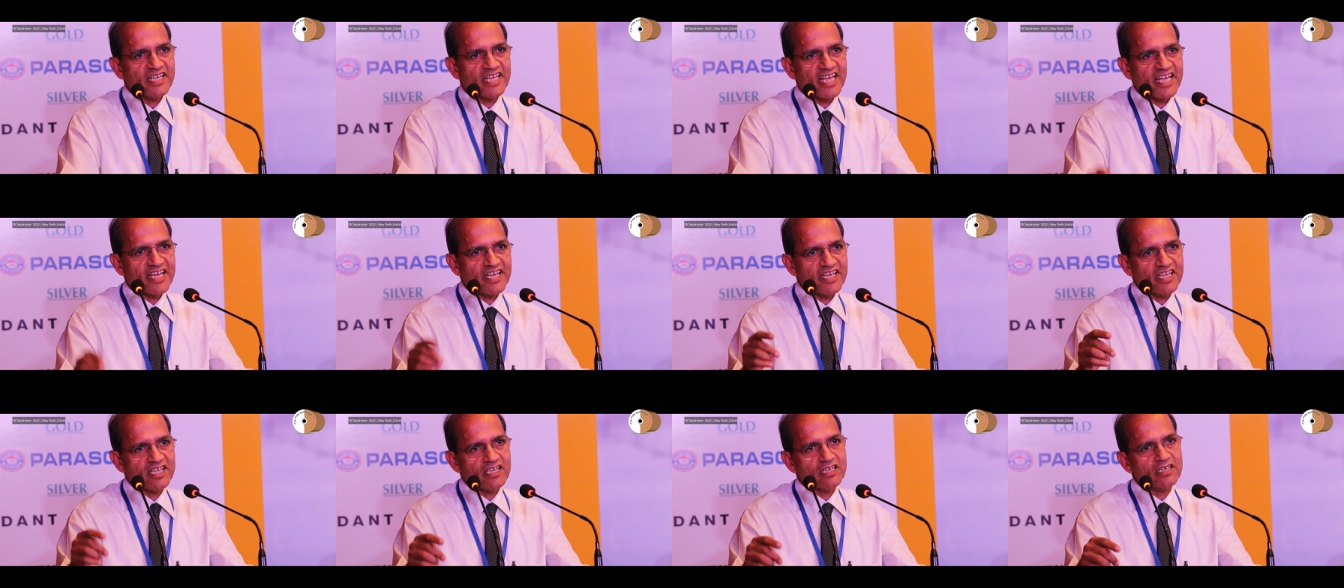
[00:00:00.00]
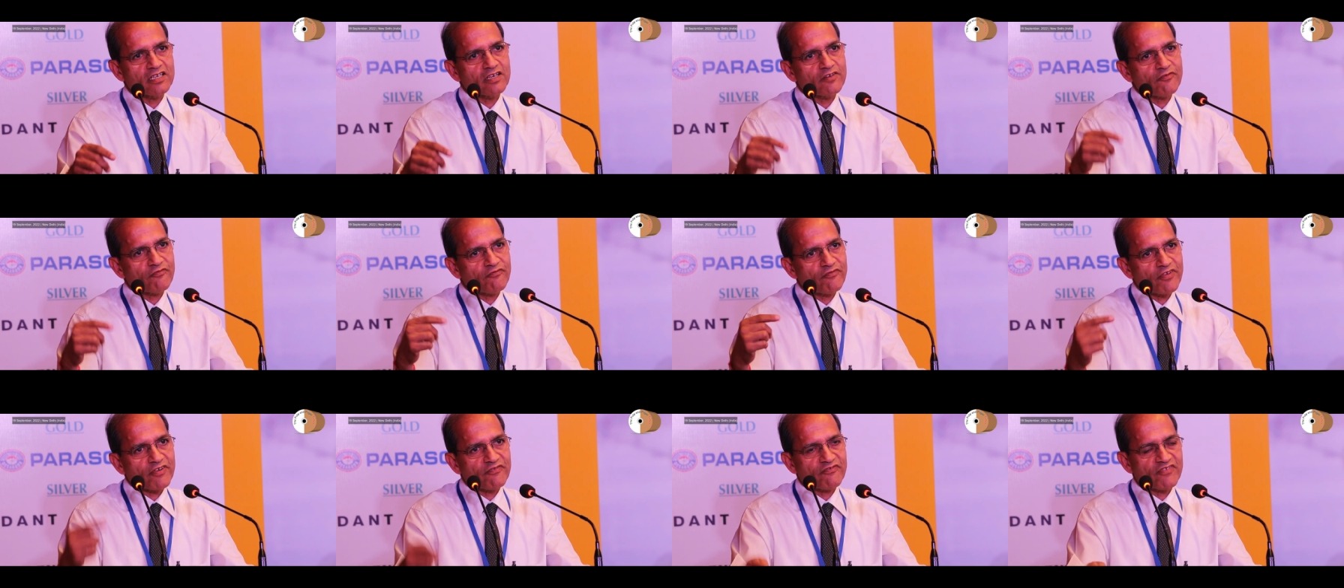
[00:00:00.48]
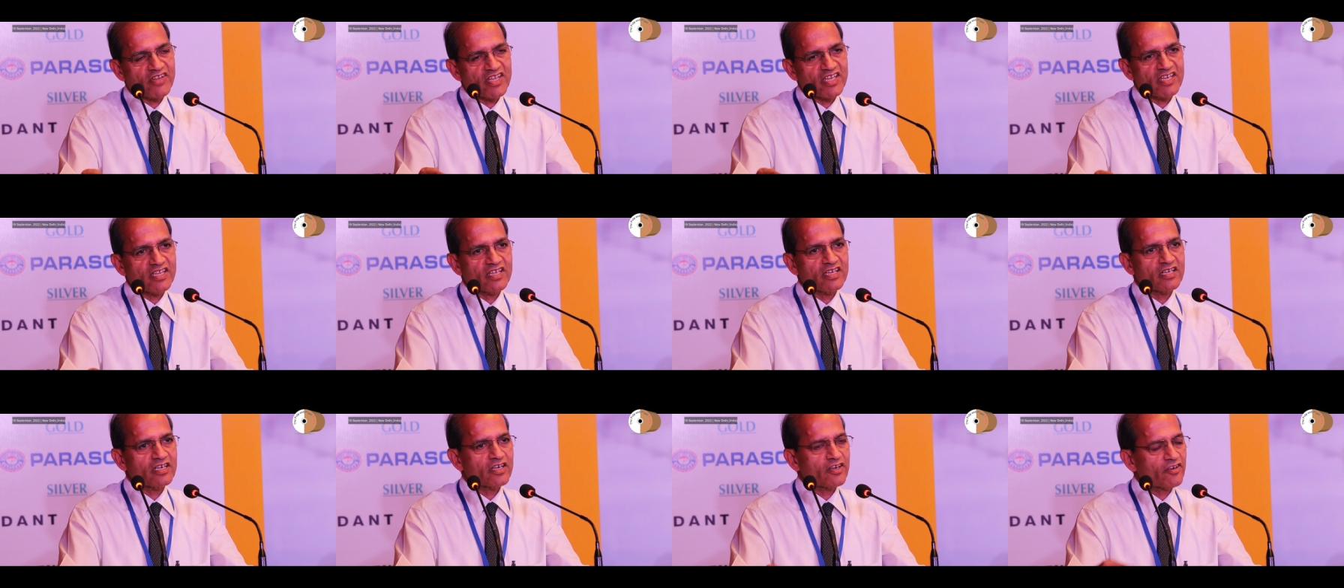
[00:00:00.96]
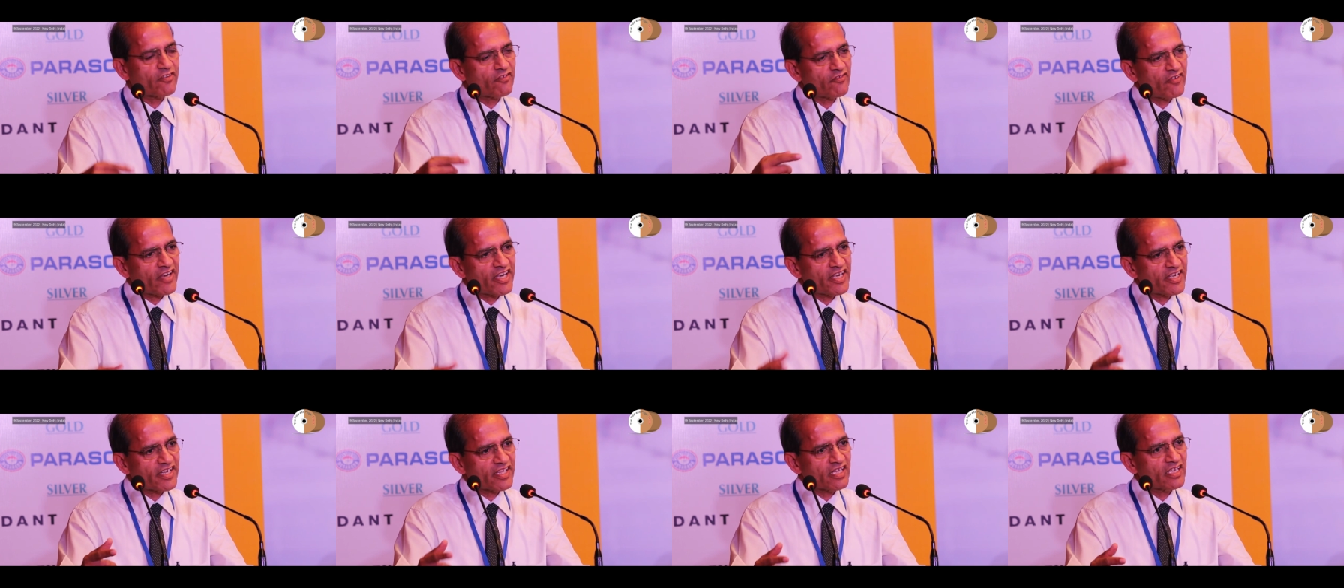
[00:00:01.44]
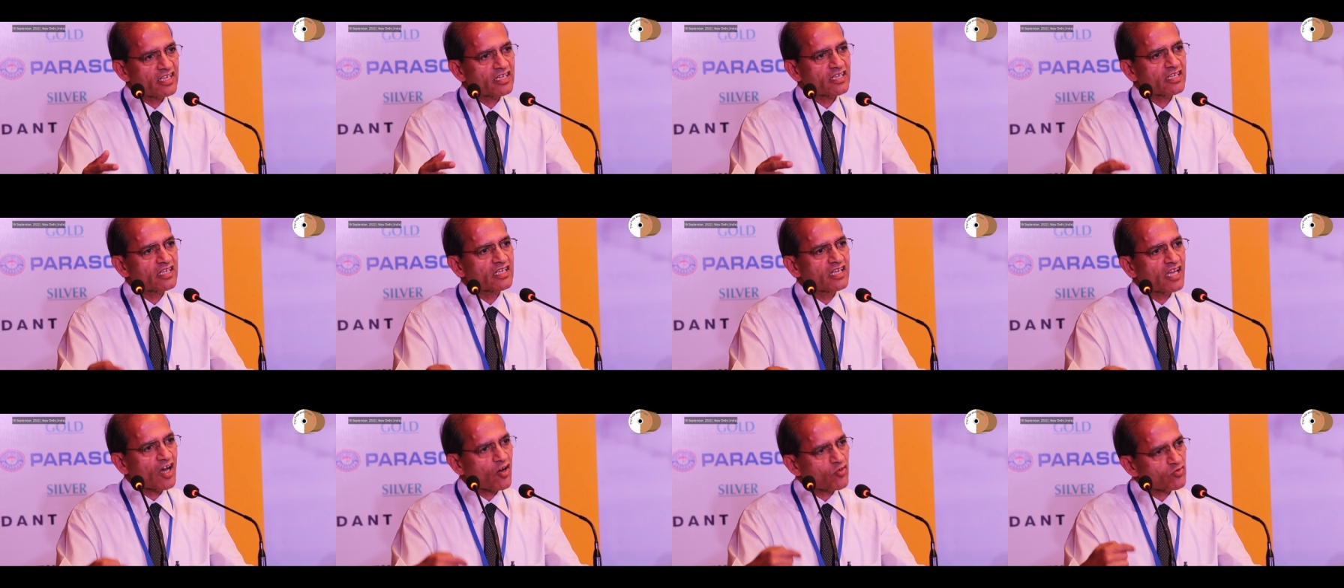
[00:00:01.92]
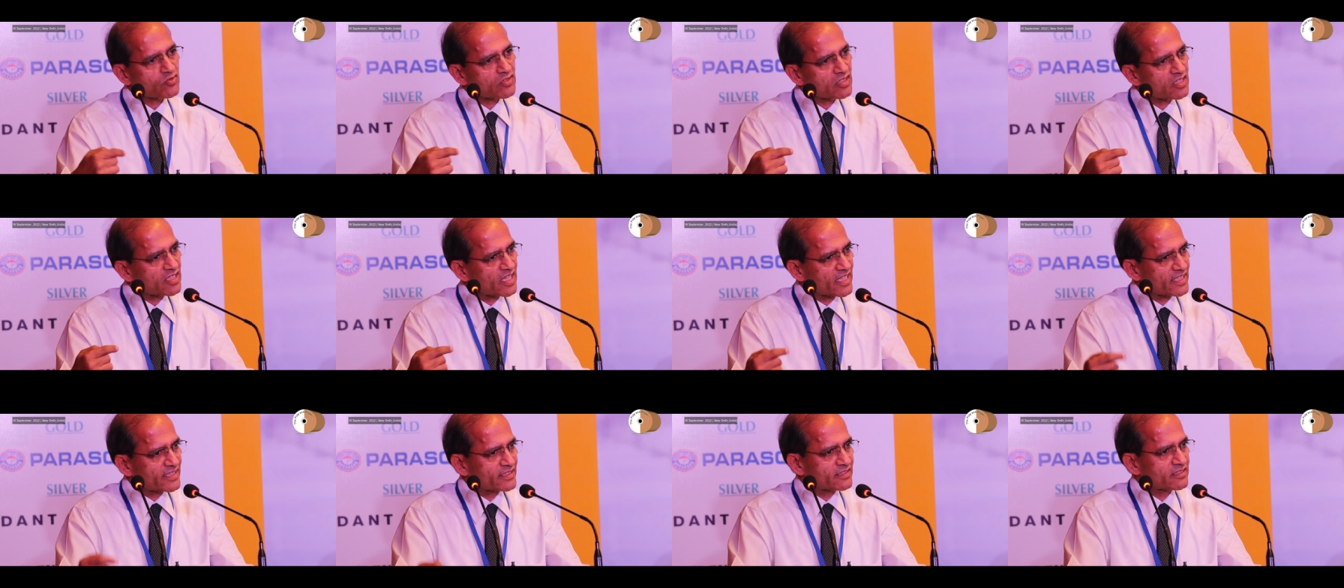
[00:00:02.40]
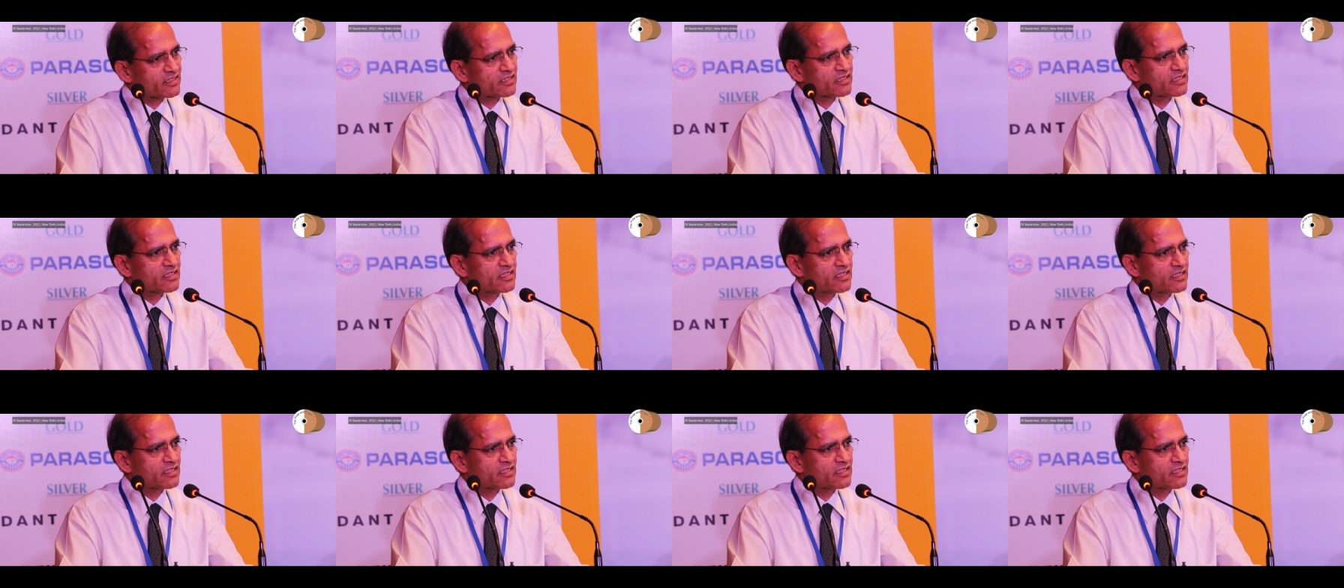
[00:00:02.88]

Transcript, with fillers: ten year, fifteen year, twenty year down the line?